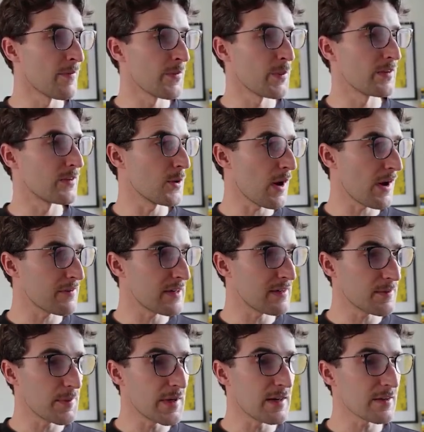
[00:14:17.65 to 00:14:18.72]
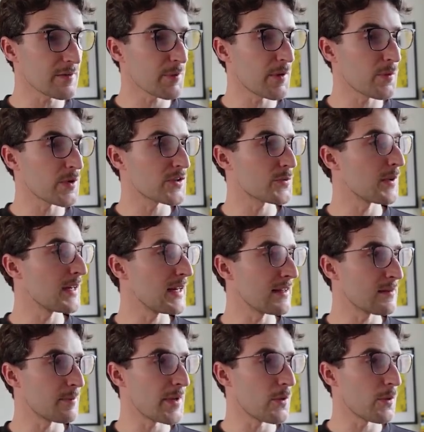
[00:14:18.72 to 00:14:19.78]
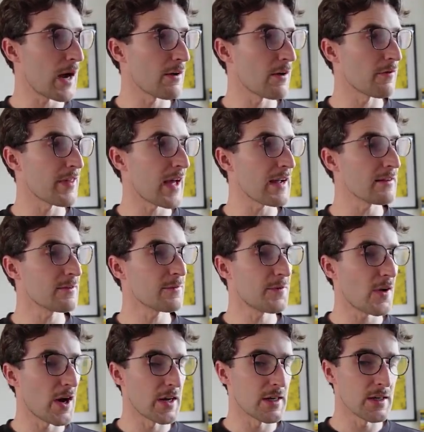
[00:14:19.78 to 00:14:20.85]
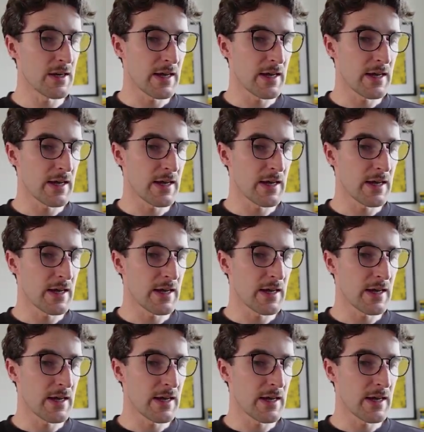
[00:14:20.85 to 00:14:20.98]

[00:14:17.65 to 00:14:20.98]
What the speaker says: We do have an intermediate sprint, which we need to be aware of. That is fine.